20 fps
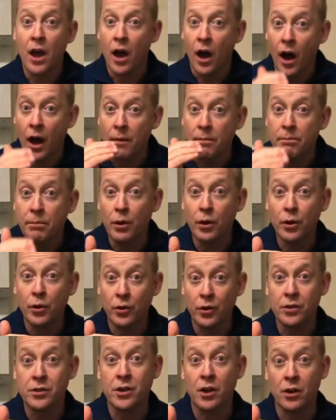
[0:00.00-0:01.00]
I'd put on
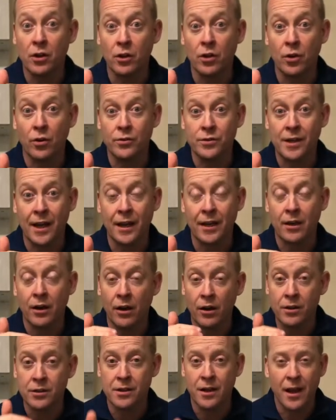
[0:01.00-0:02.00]
a total contact
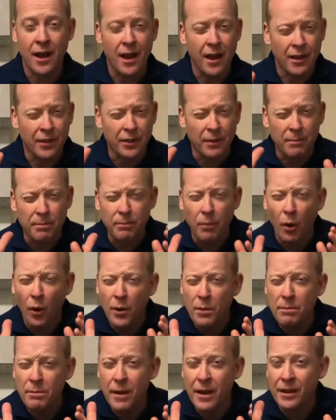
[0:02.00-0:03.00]
cast. The
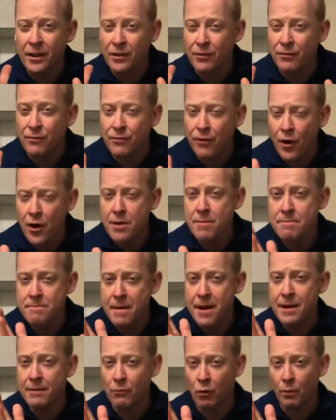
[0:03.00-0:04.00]
point being is very
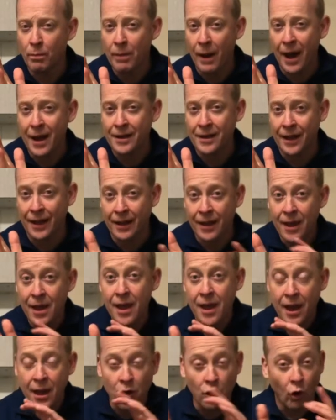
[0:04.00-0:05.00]
minimal padding
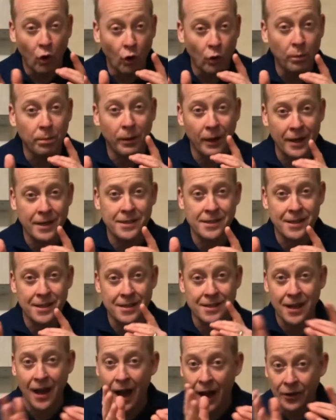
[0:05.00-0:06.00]
in all
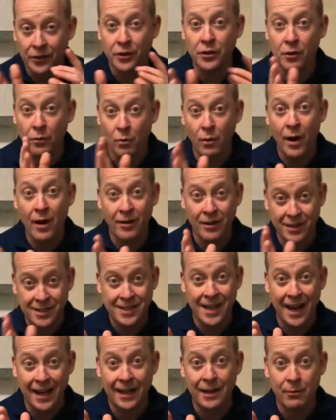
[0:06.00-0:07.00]
places other than
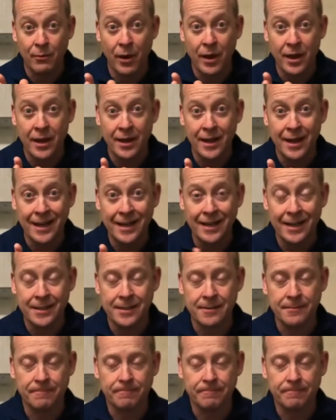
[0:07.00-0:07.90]
exactly where you need it.